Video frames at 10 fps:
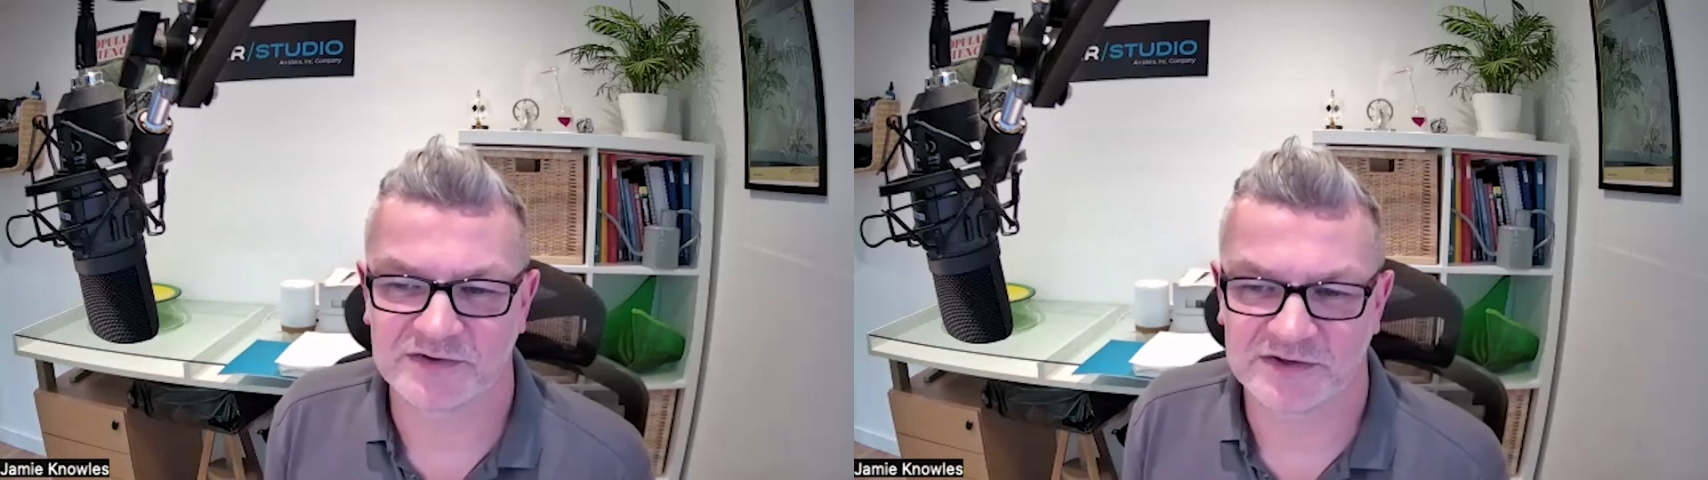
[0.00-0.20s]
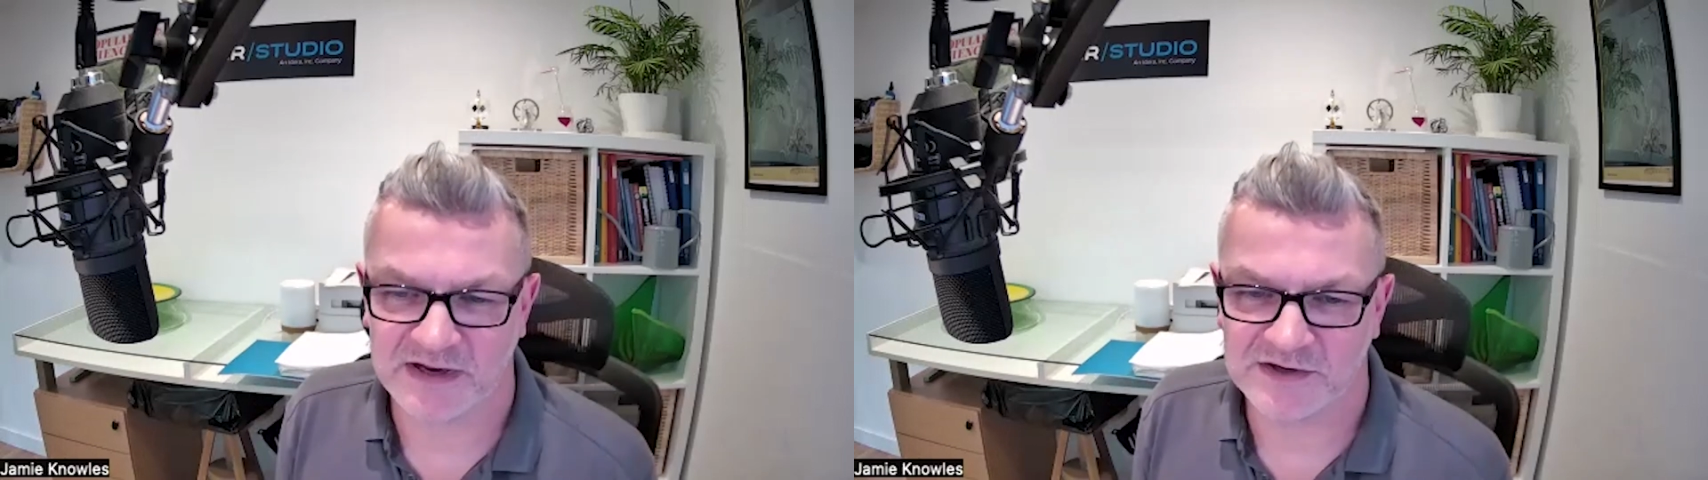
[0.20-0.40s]

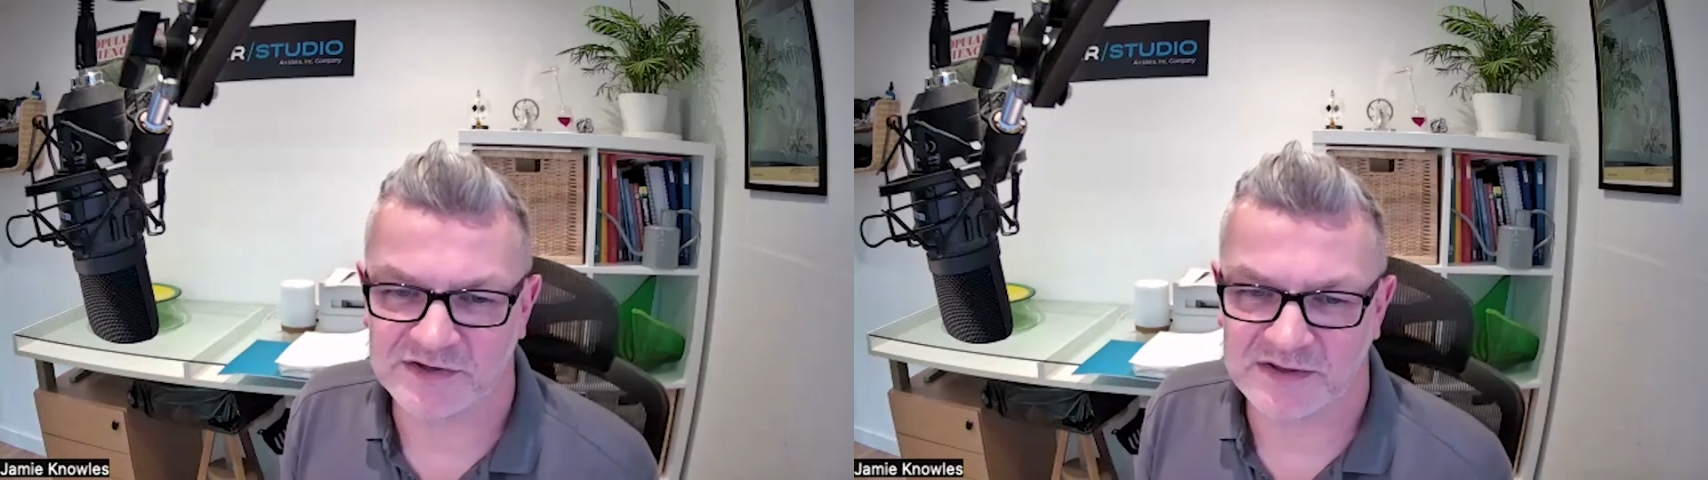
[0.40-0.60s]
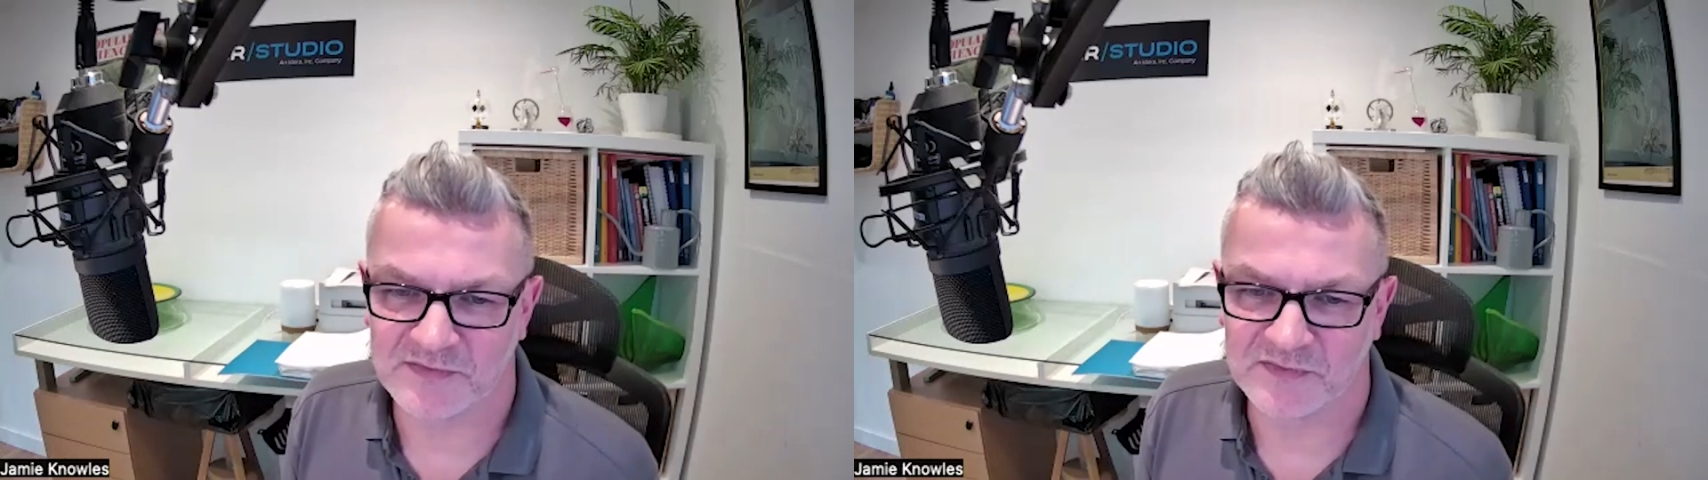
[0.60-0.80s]
the
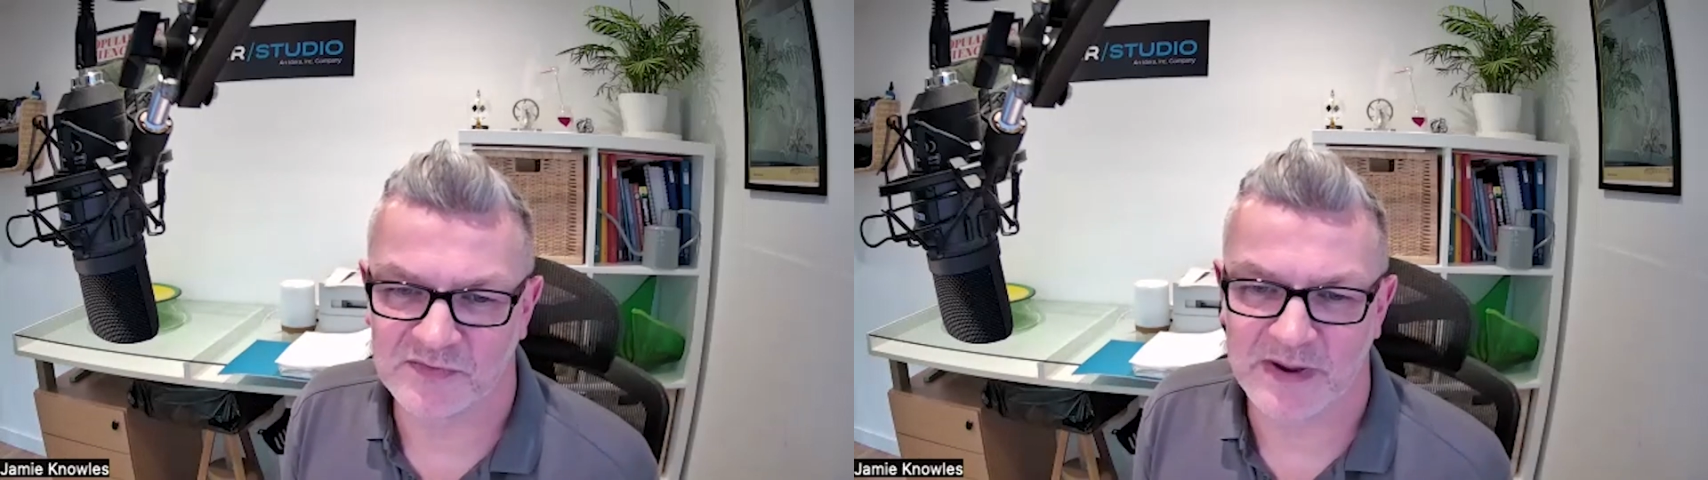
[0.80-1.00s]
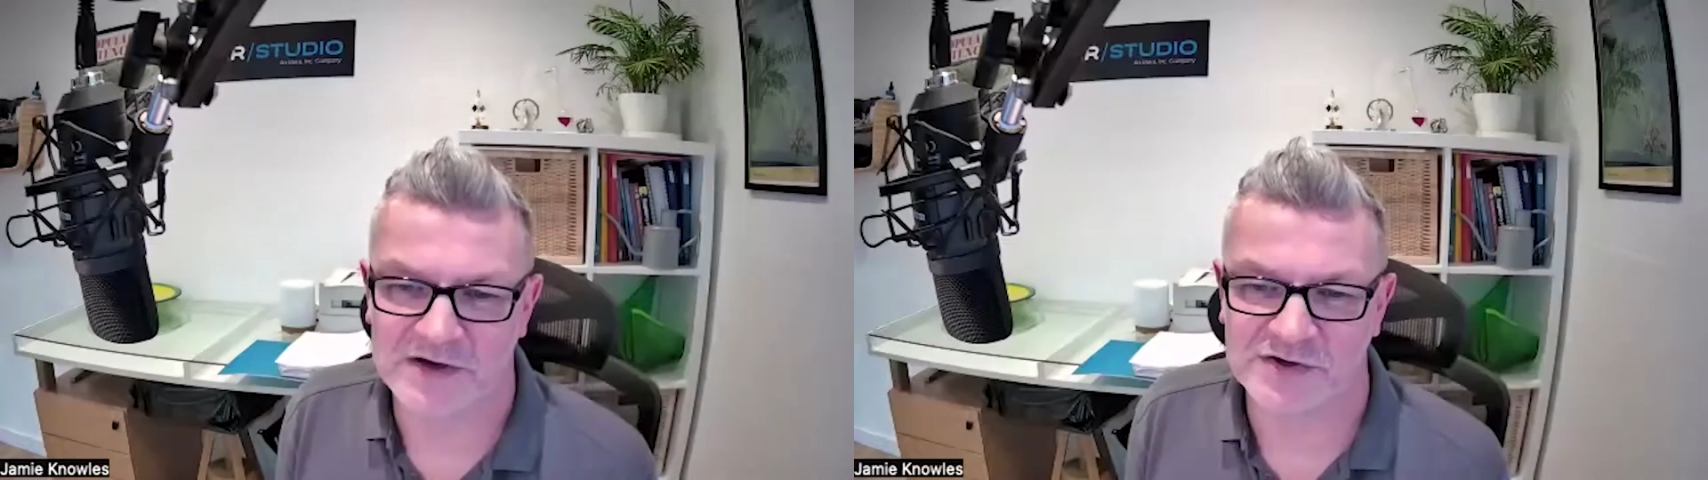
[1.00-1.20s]
sensitive
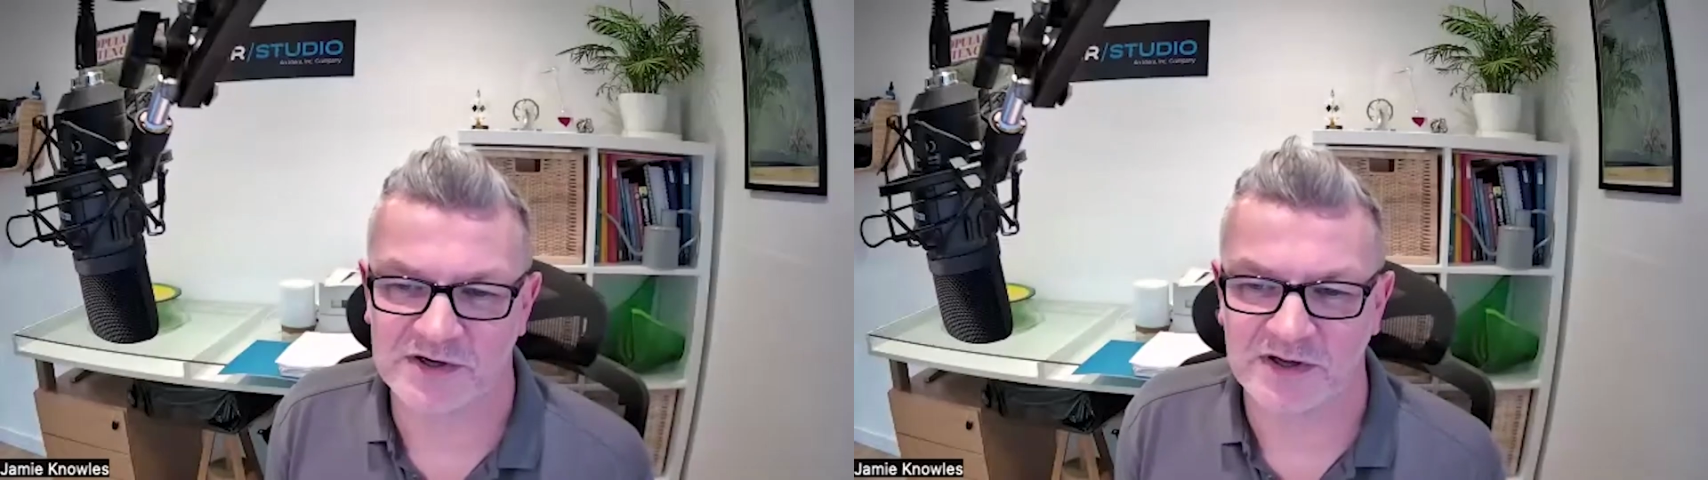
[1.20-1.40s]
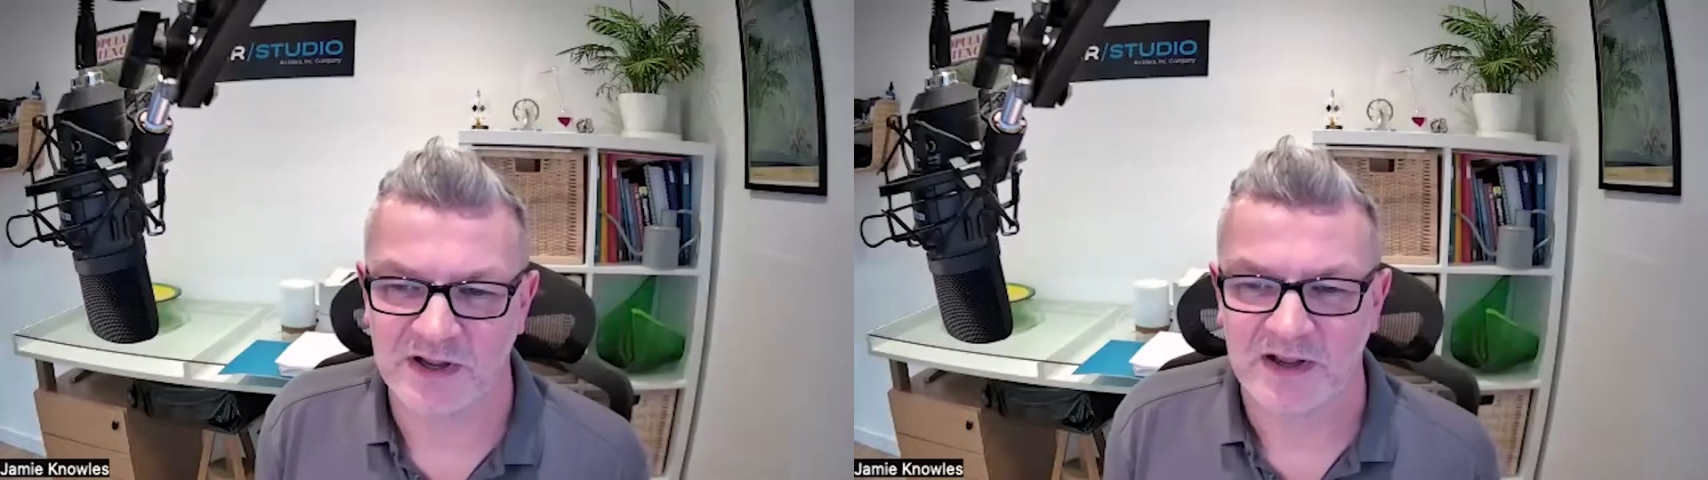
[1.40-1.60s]
information,